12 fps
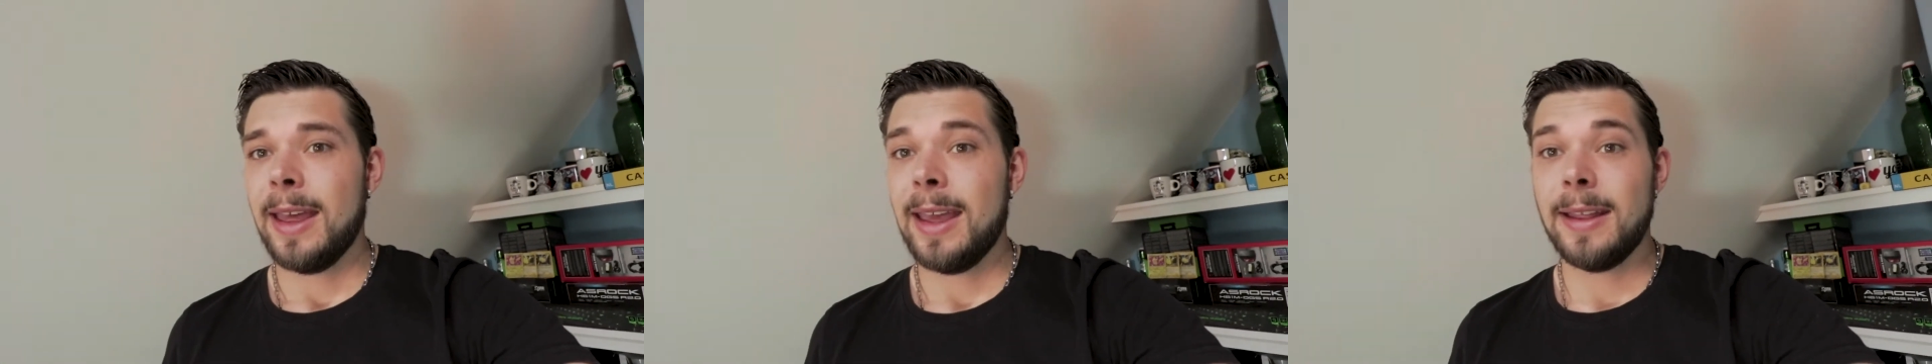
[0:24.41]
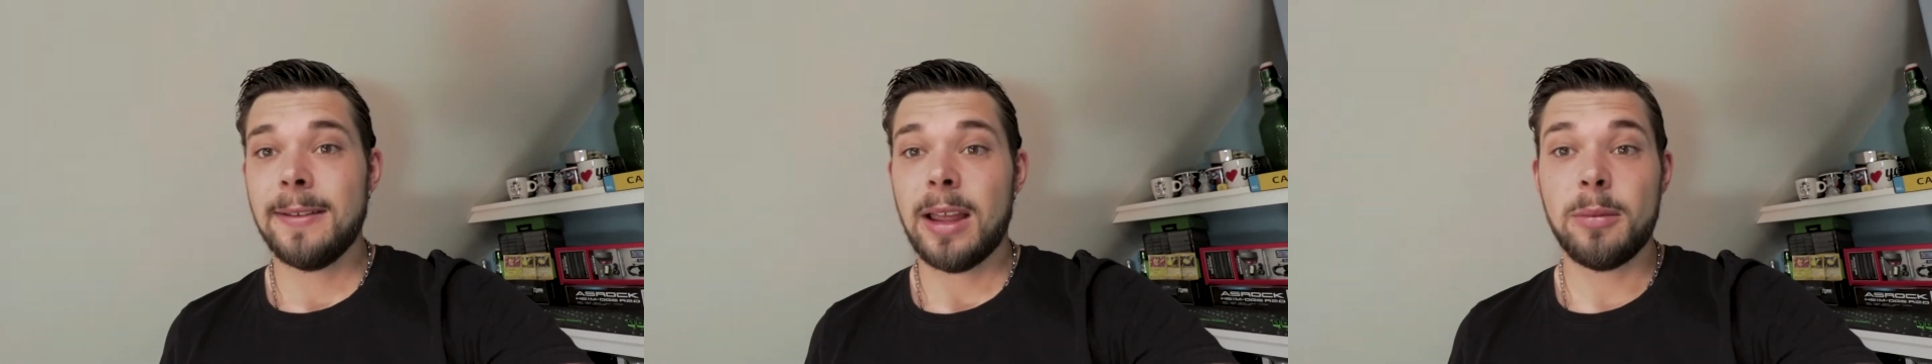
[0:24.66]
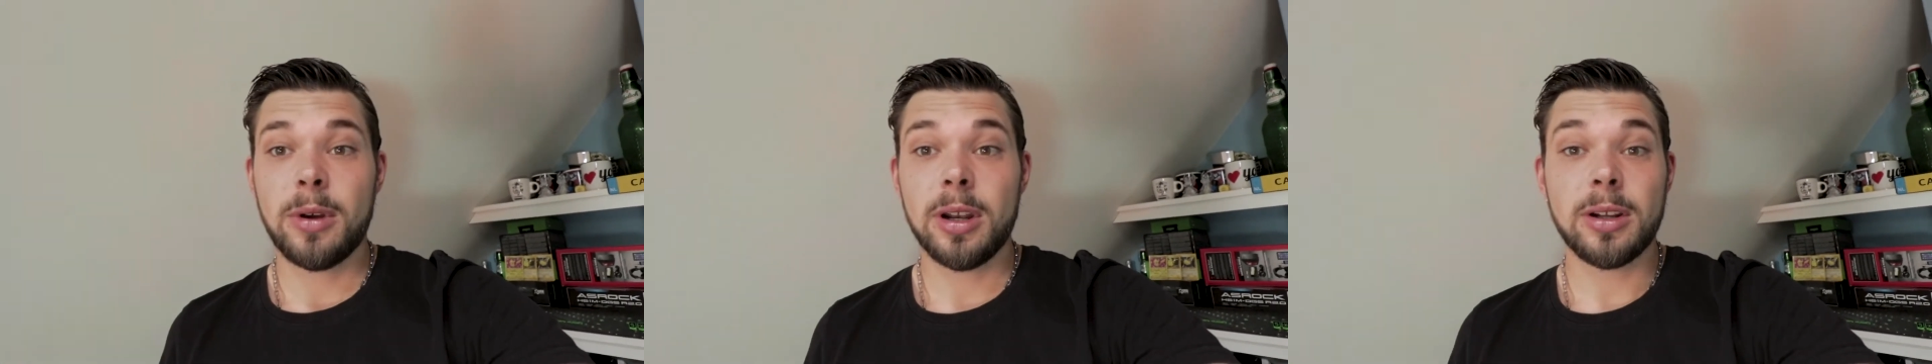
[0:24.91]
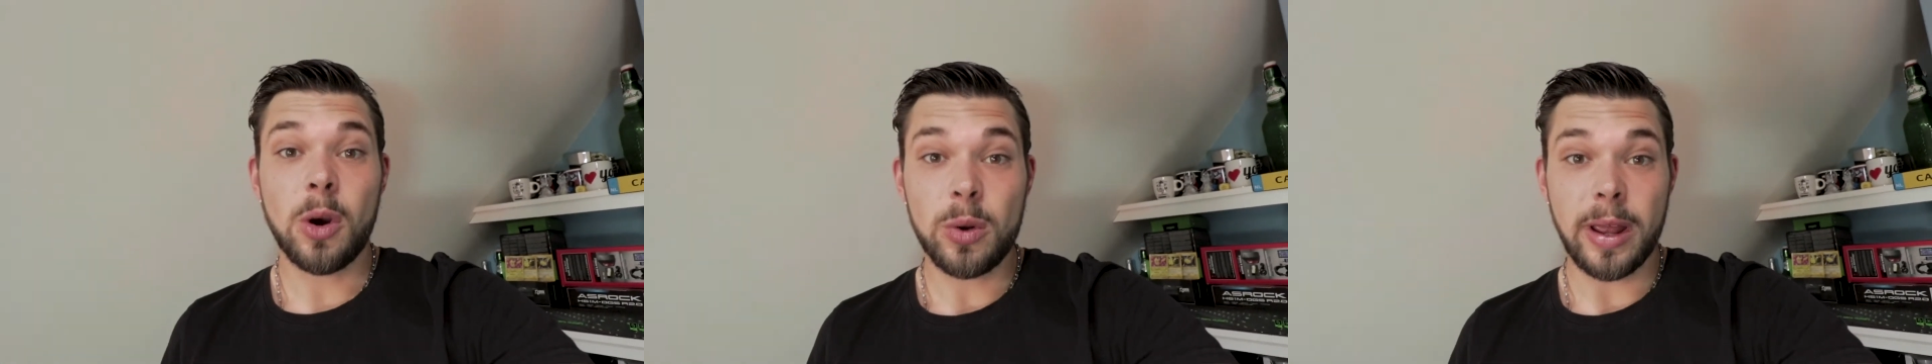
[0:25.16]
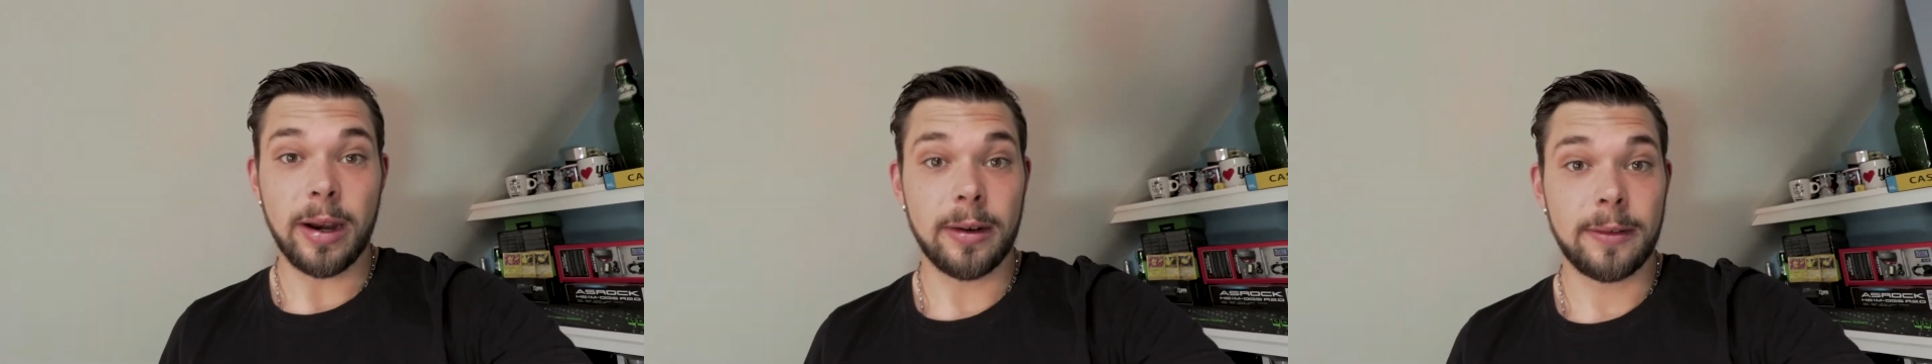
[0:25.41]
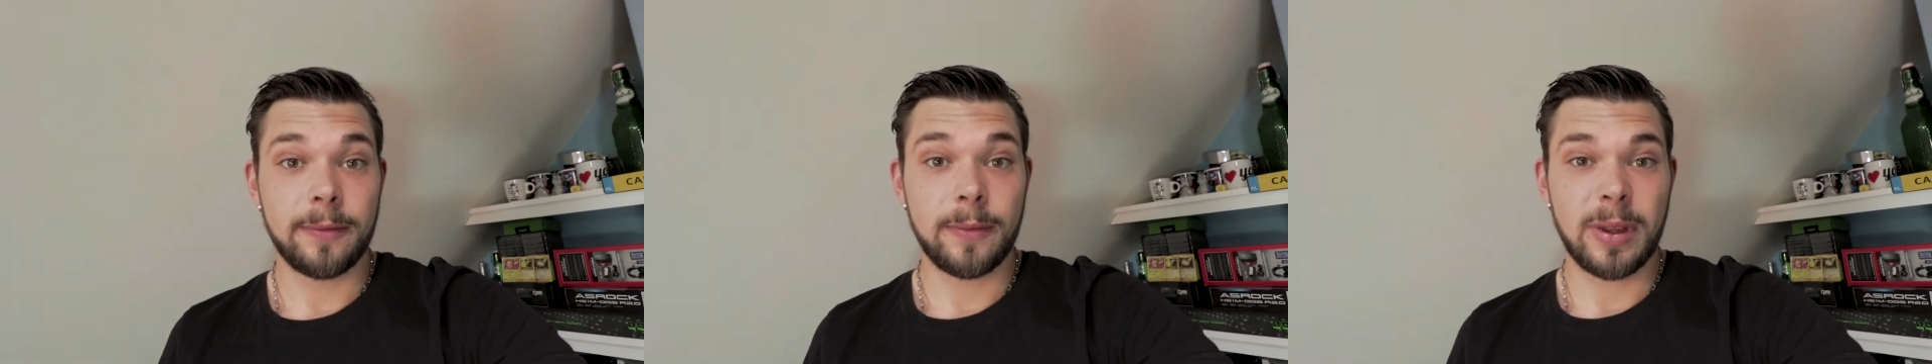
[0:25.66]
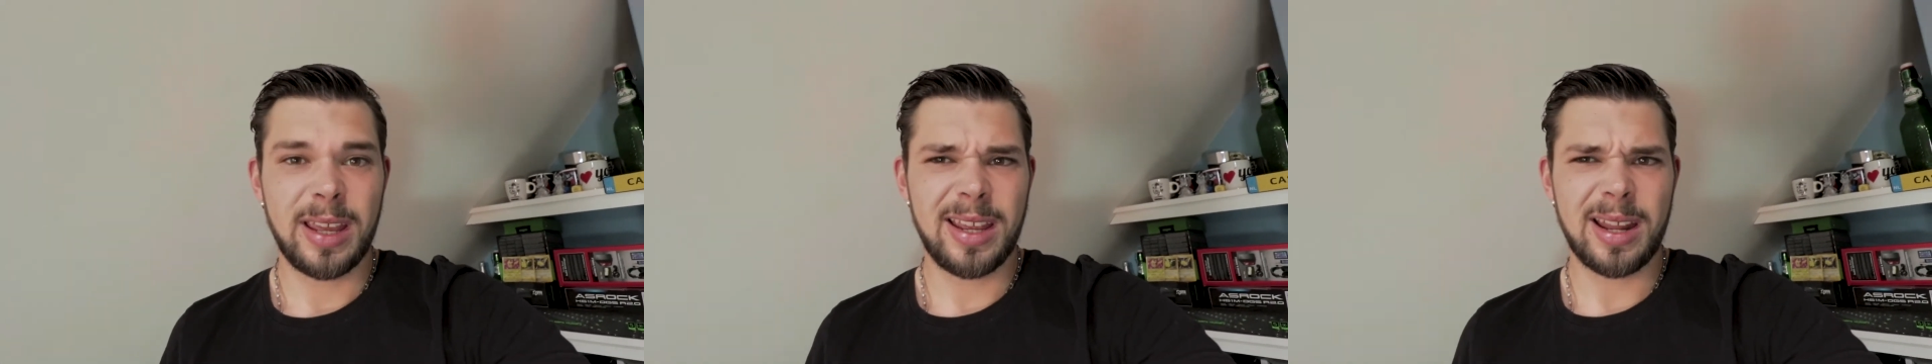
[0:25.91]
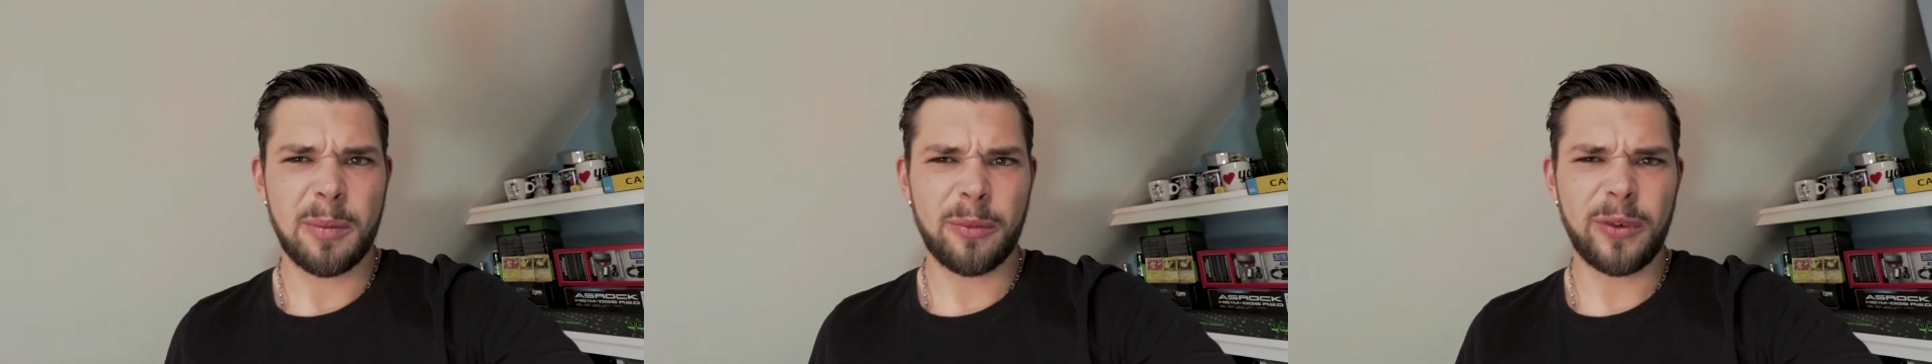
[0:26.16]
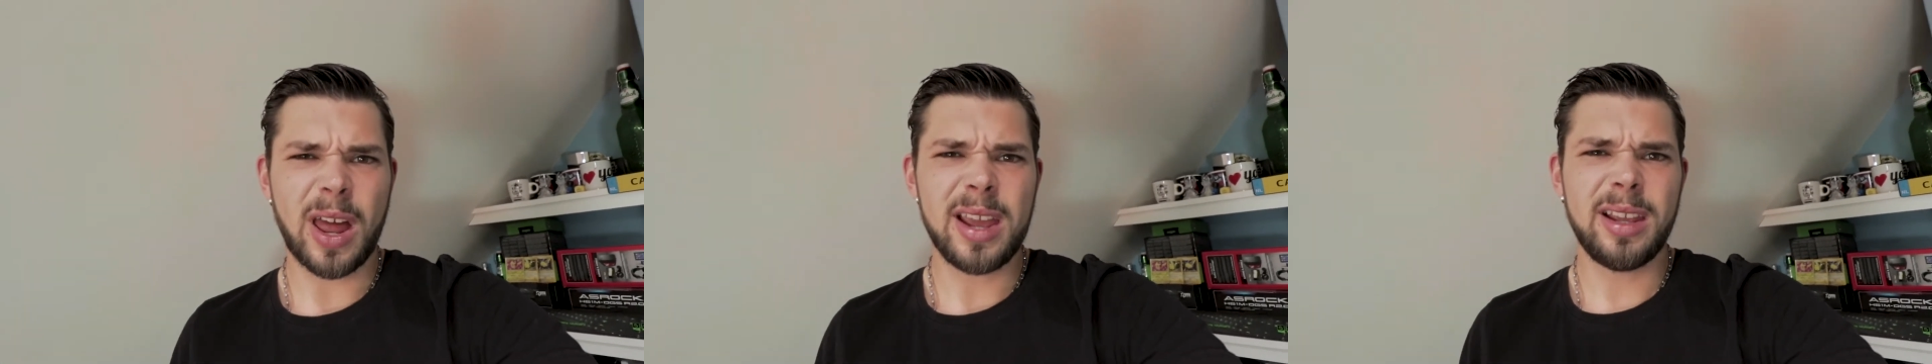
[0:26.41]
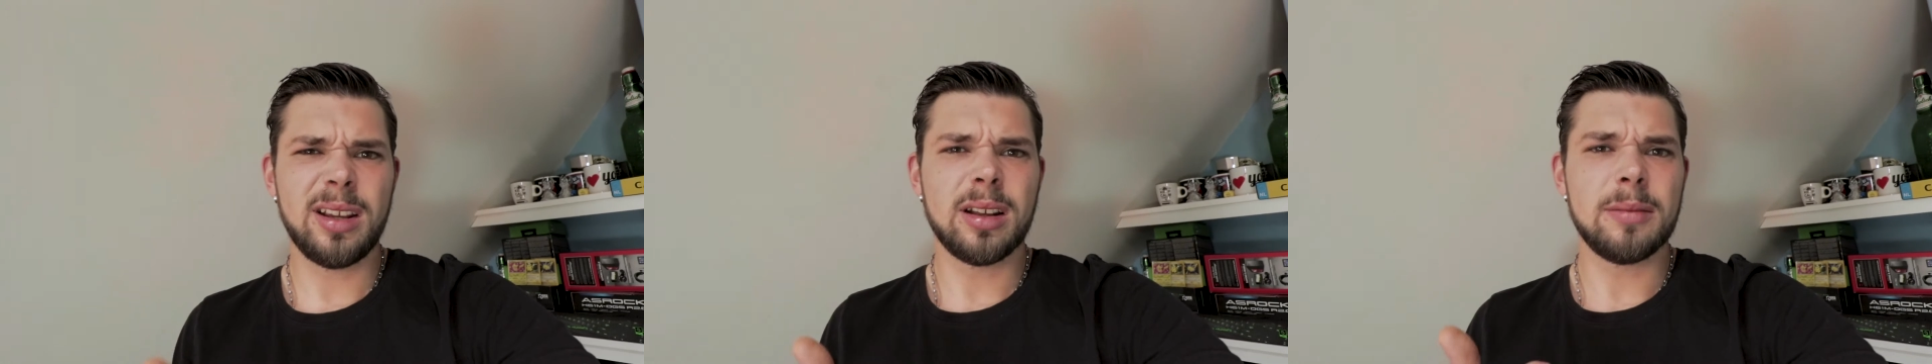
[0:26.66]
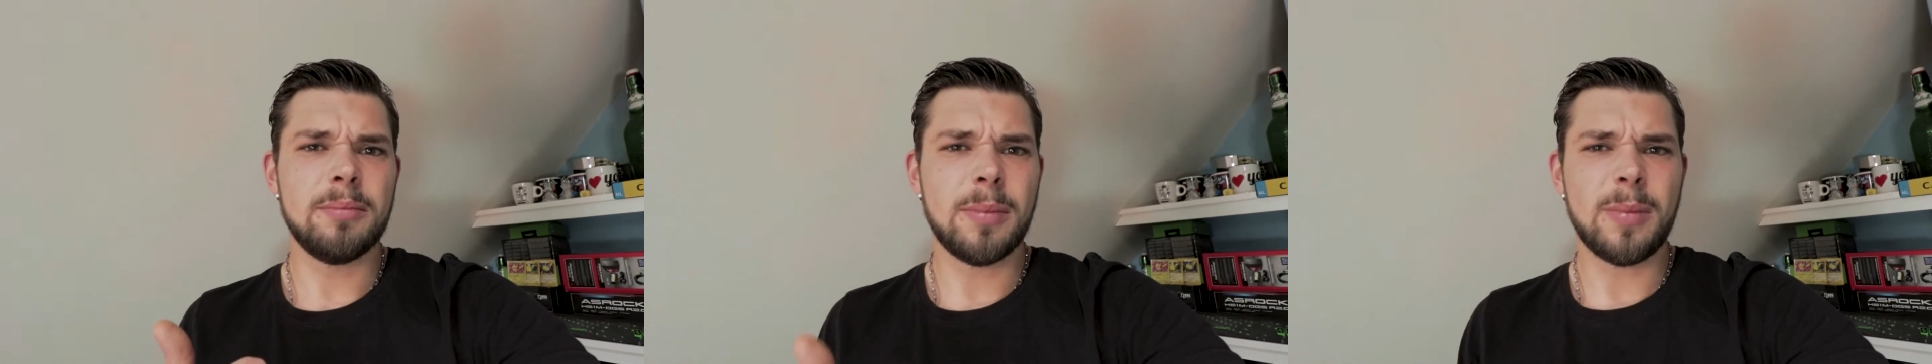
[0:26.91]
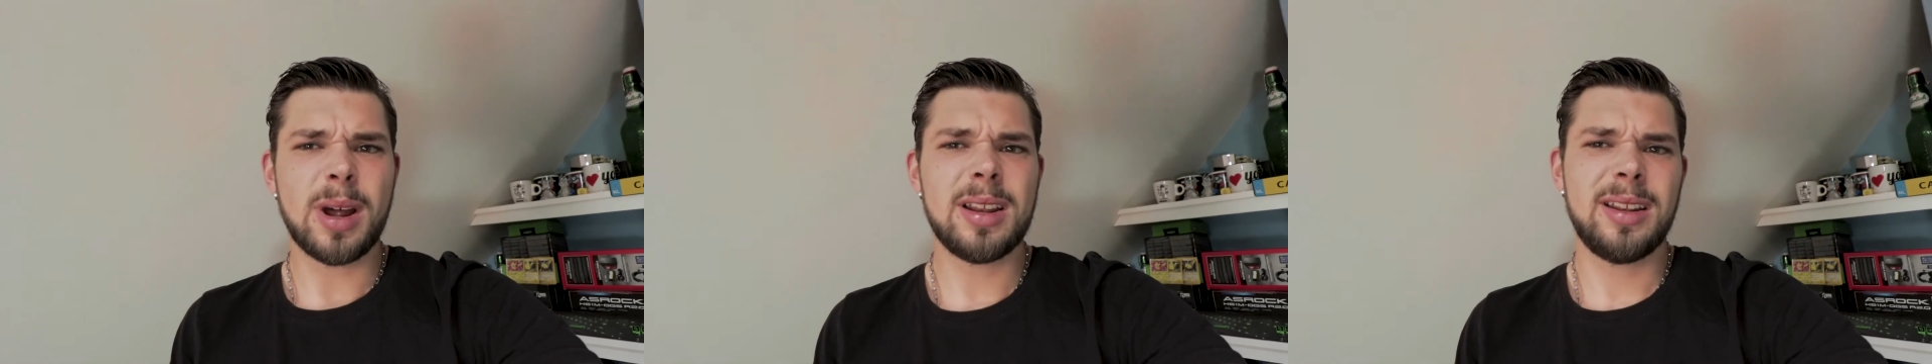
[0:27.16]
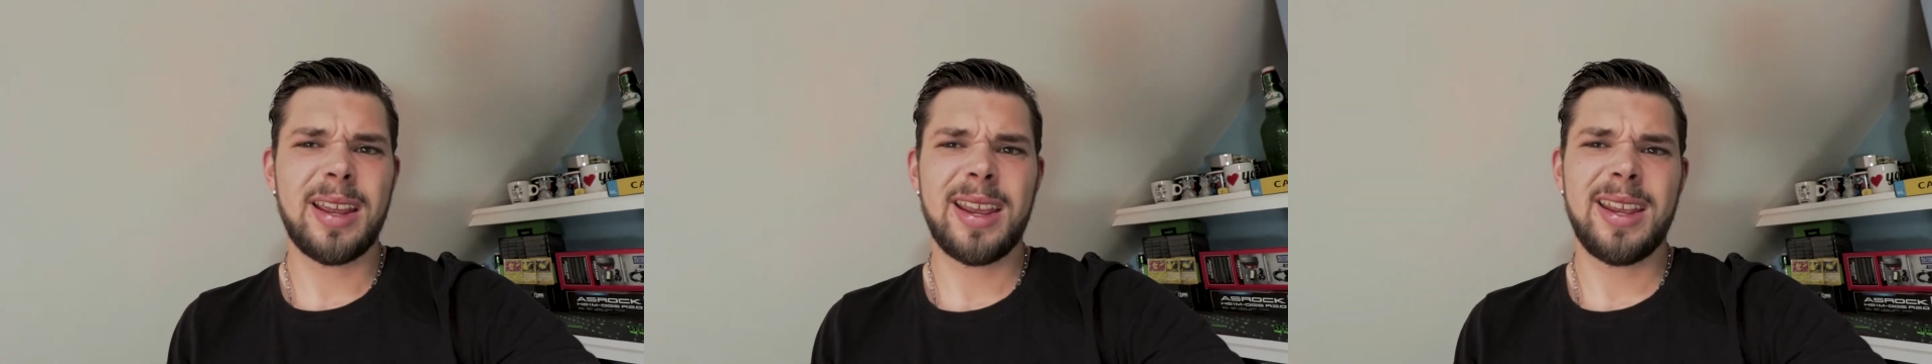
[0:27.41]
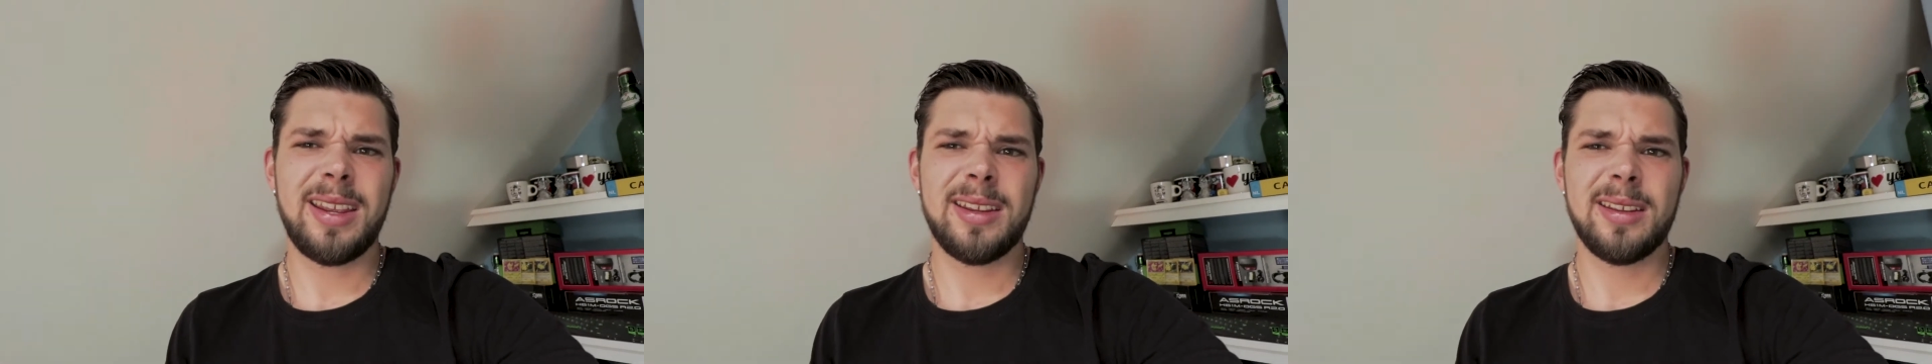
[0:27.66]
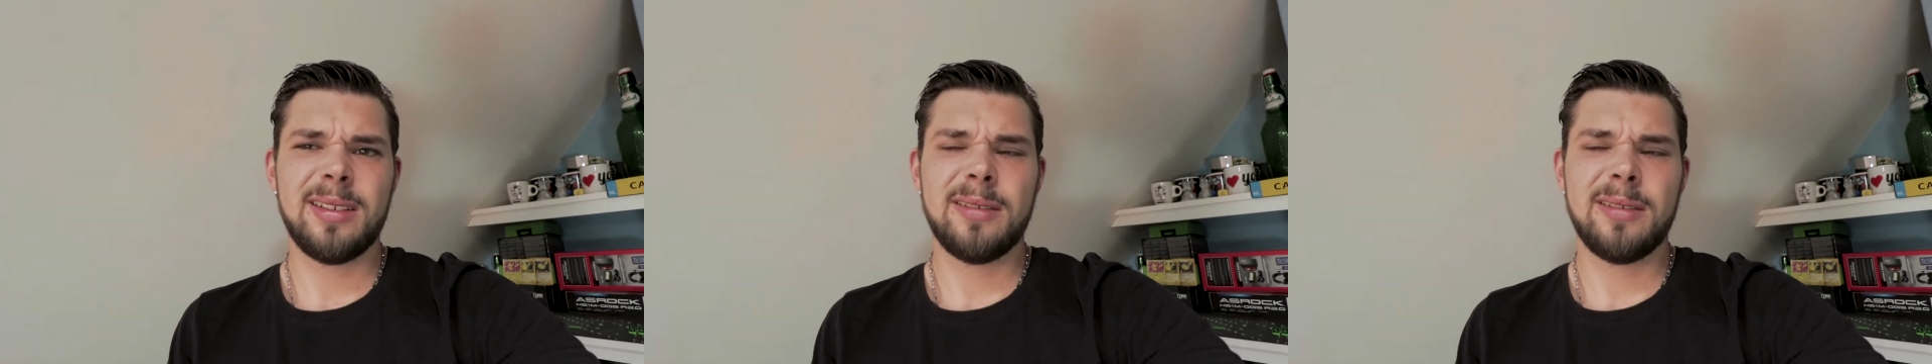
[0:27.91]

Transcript: And I'm gonna go there. And I'm flying on Monday